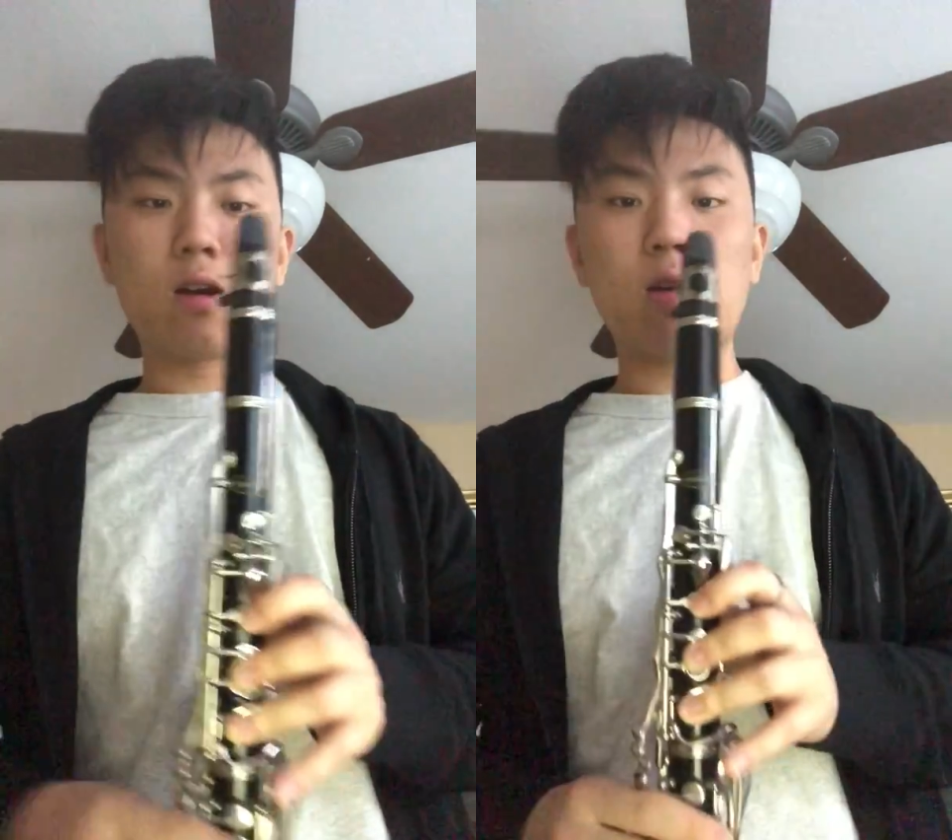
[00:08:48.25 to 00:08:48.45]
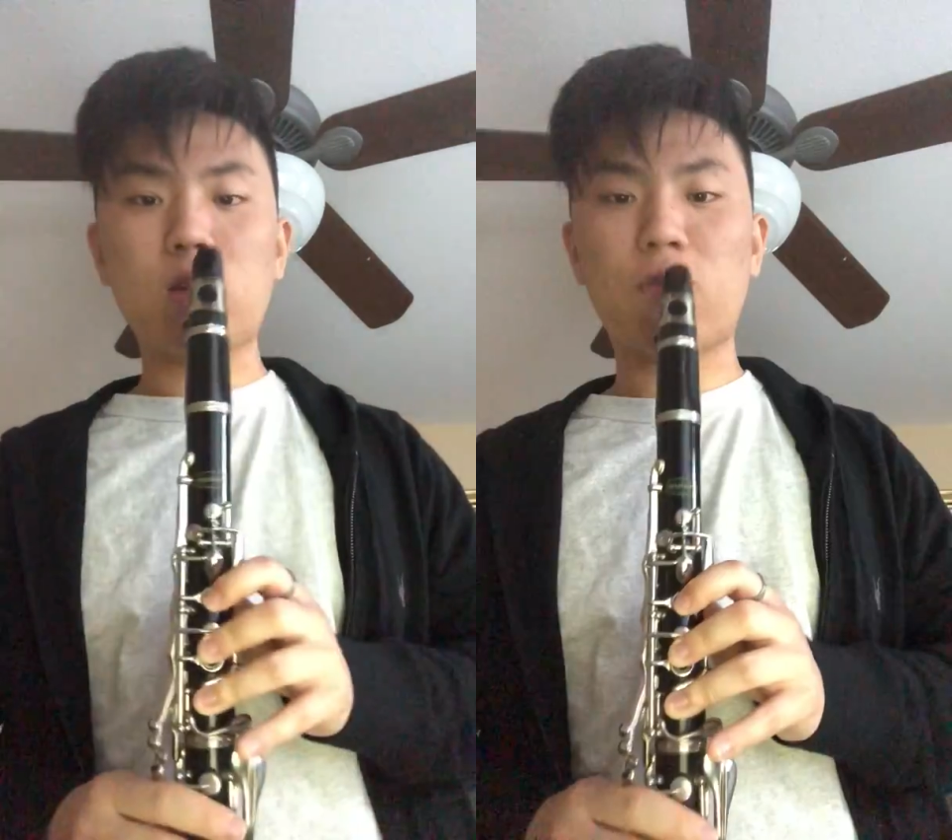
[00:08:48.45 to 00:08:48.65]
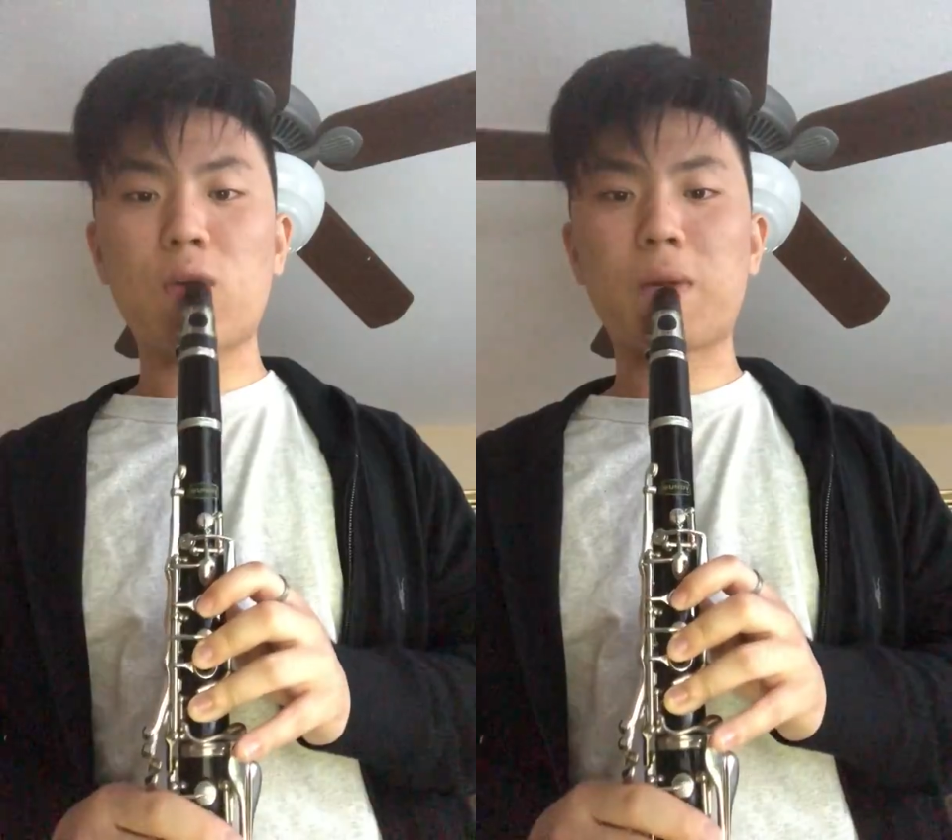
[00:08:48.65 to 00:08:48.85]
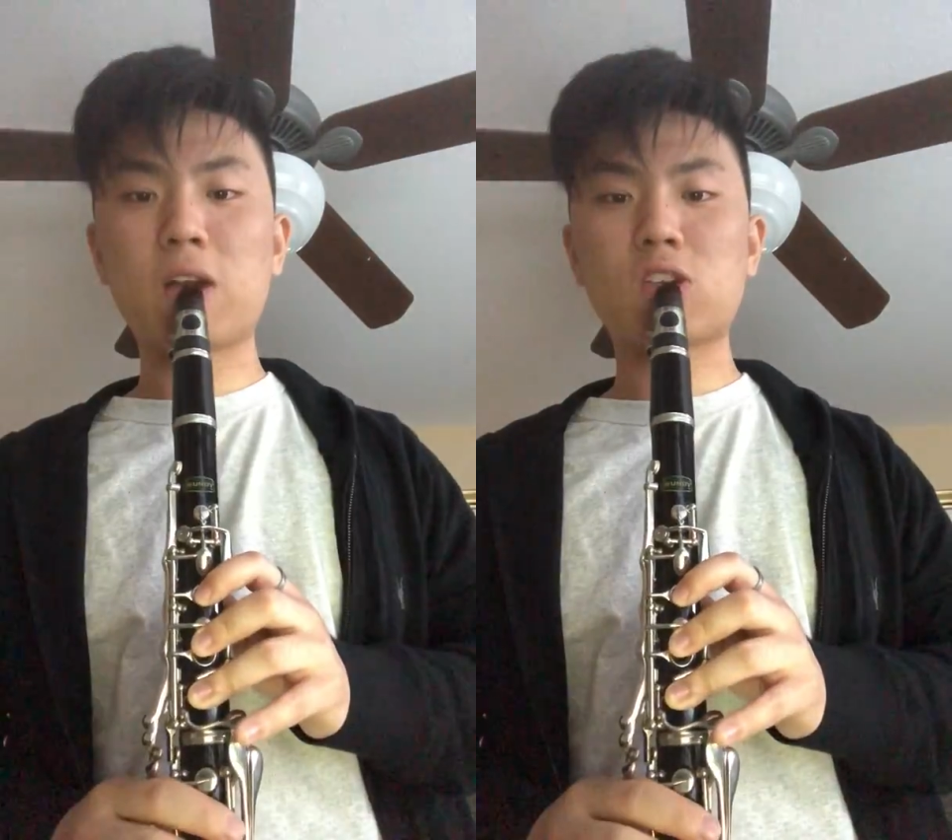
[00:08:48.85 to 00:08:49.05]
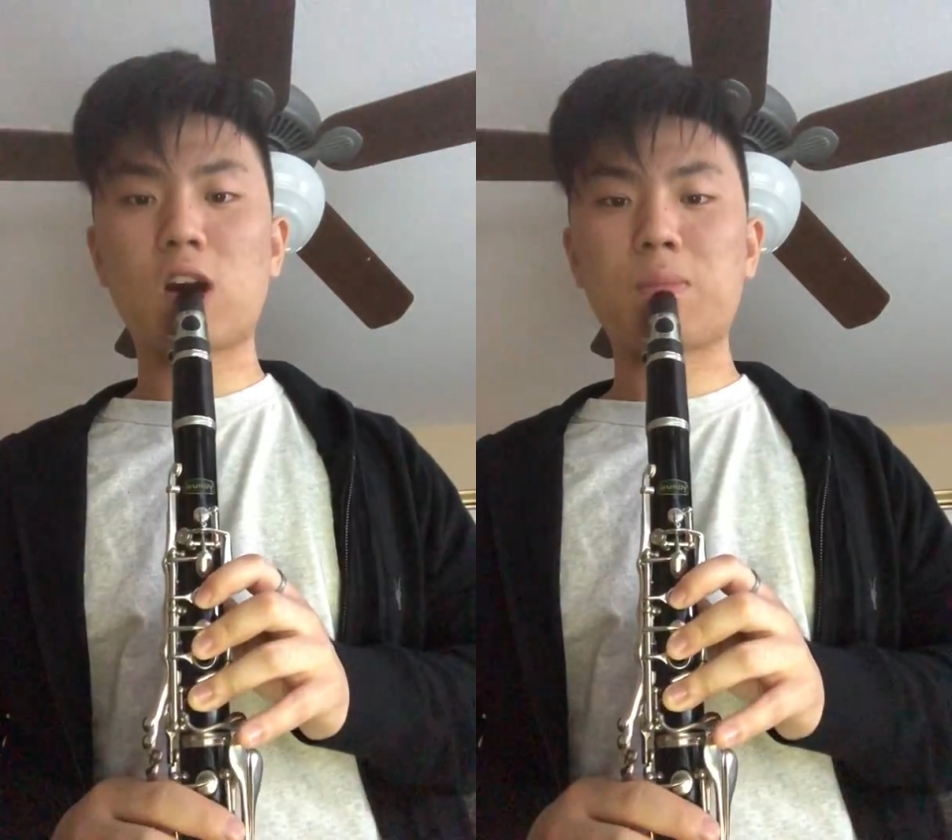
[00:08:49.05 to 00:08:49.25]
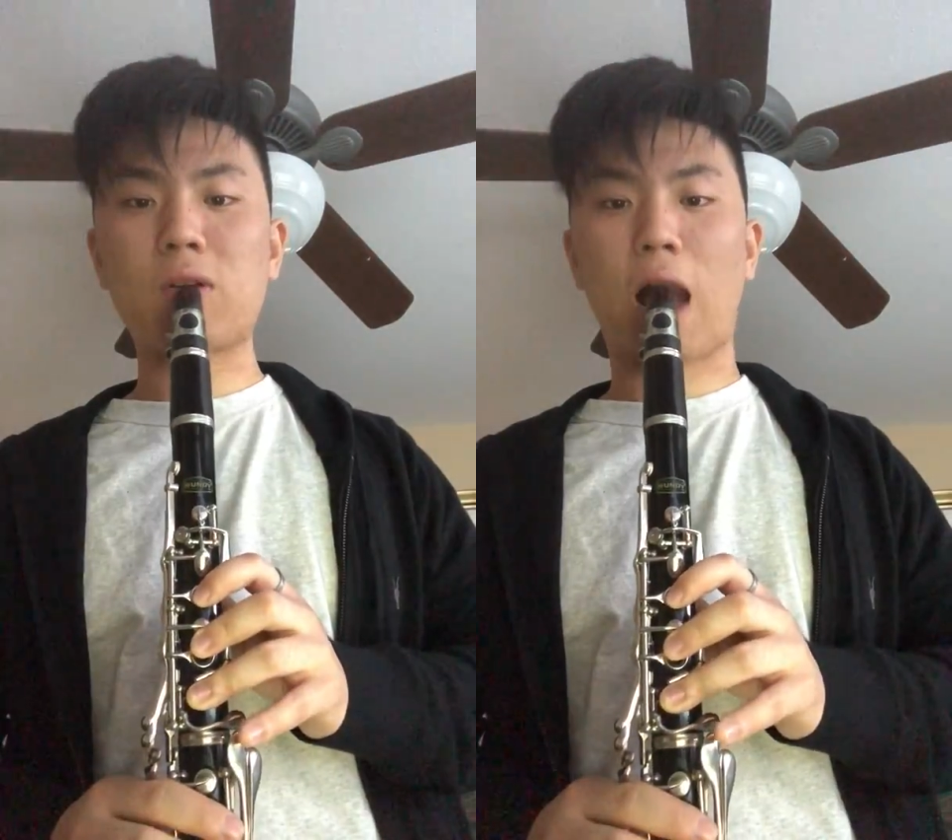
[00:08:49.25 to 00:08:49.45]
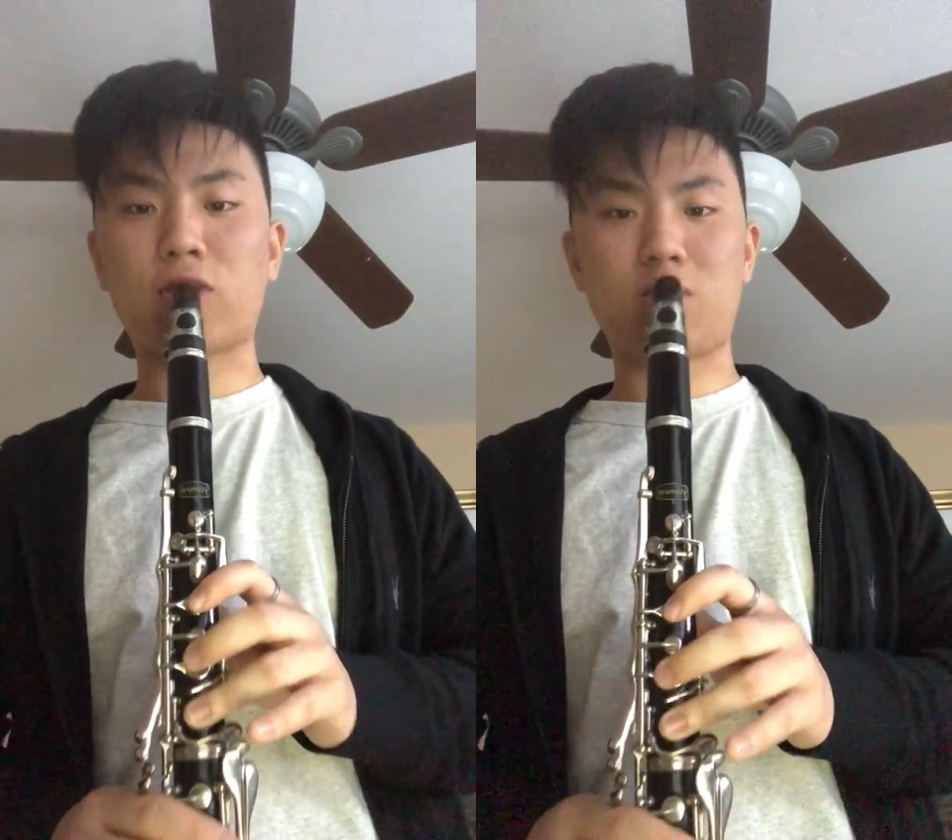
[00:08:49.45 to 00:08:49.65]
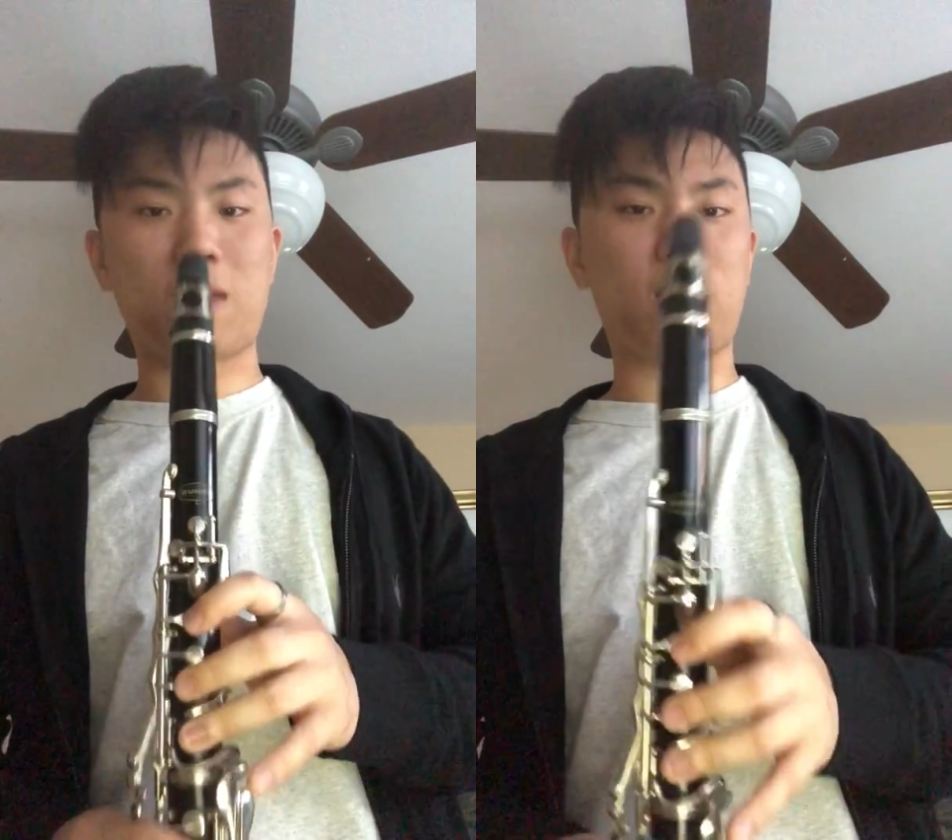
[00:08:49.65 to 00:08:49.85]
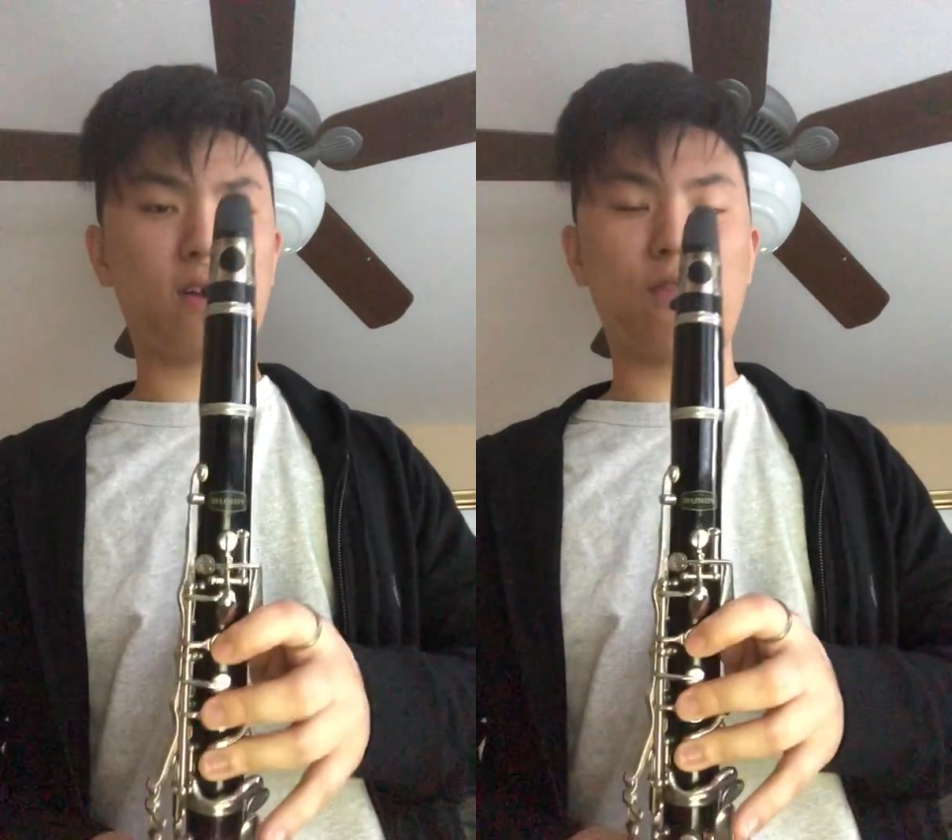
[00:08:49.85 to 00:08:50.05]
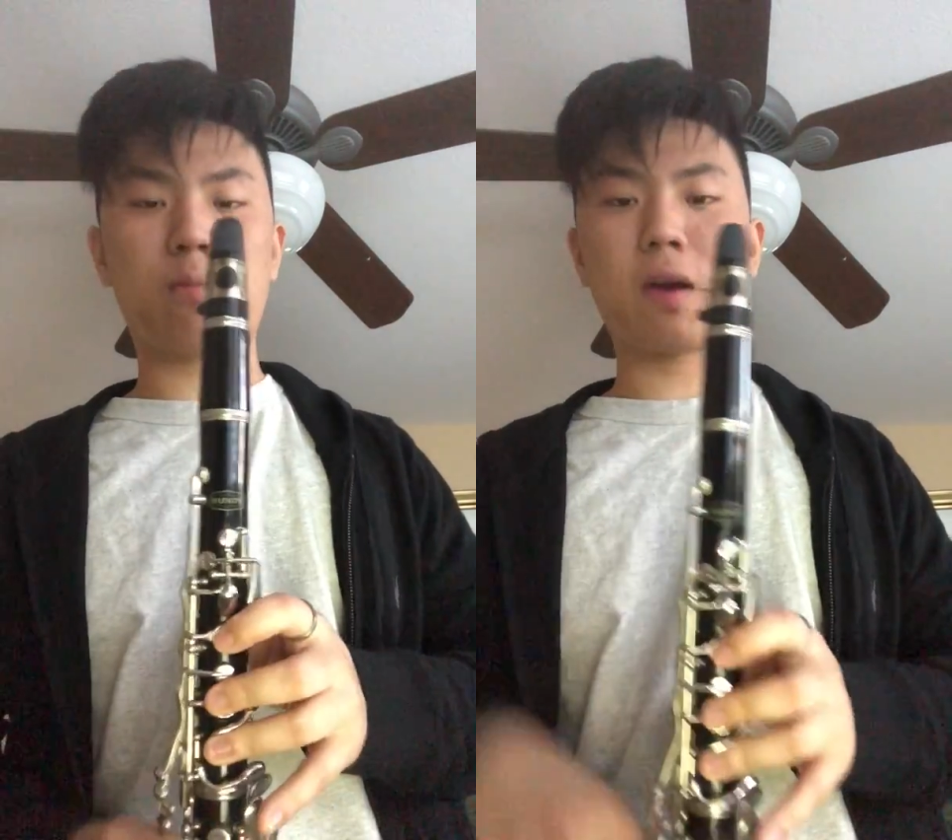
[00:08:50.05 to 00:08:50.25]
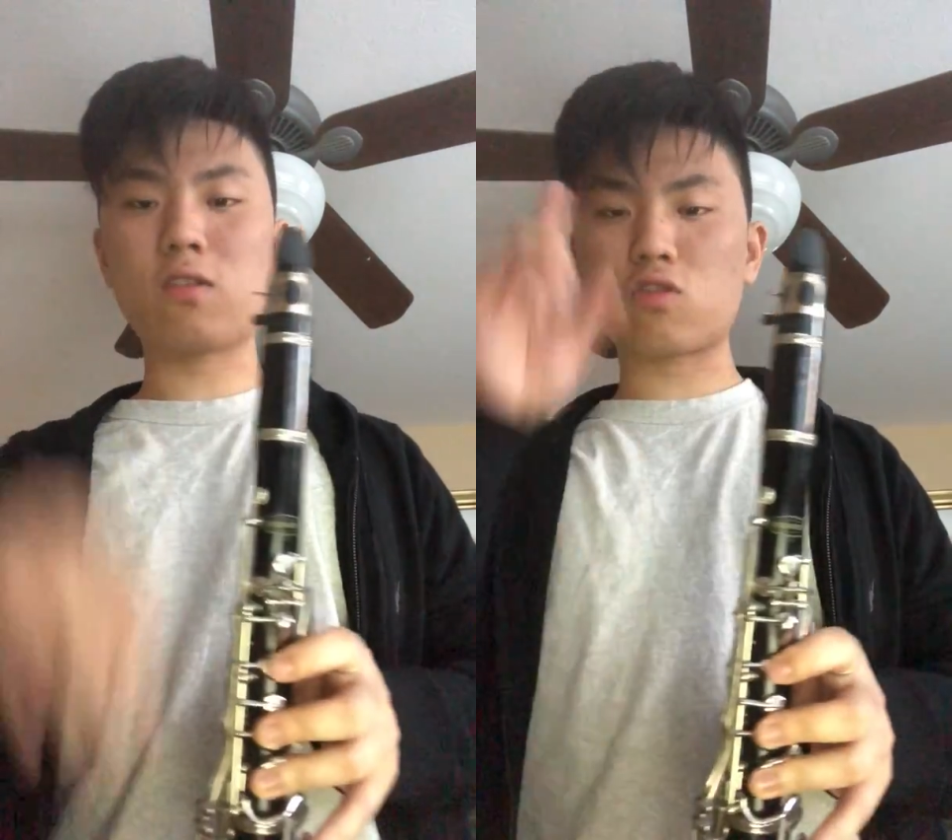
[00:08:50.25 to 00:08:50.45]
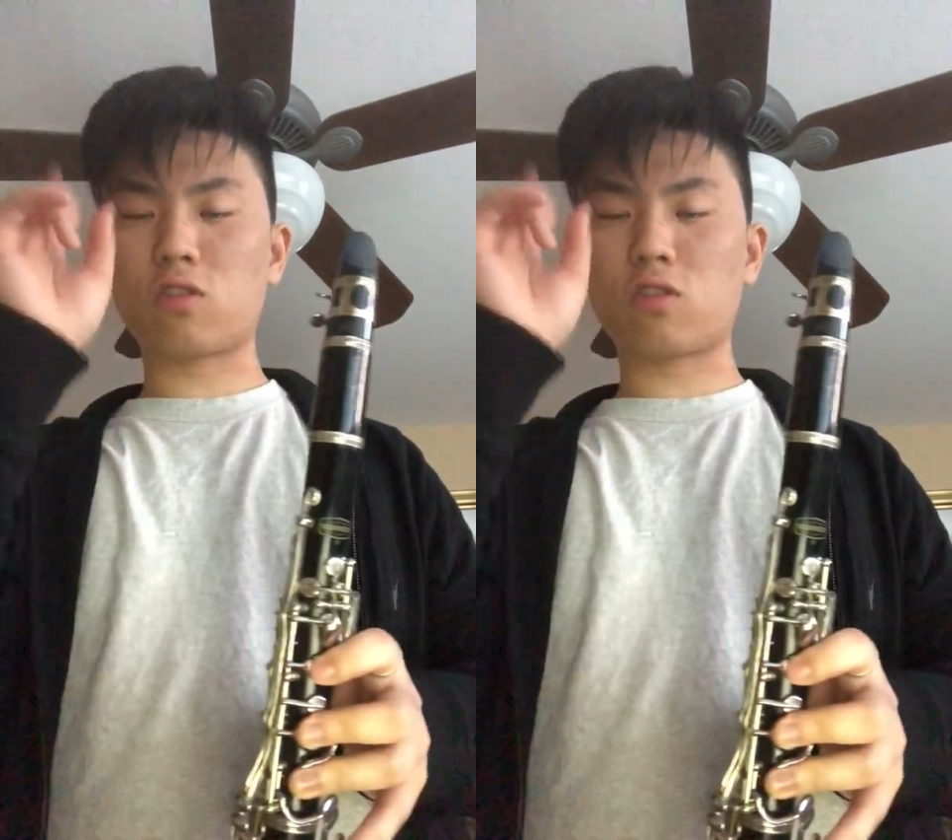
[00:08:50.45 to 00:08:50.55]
If you pinch up, if you pinch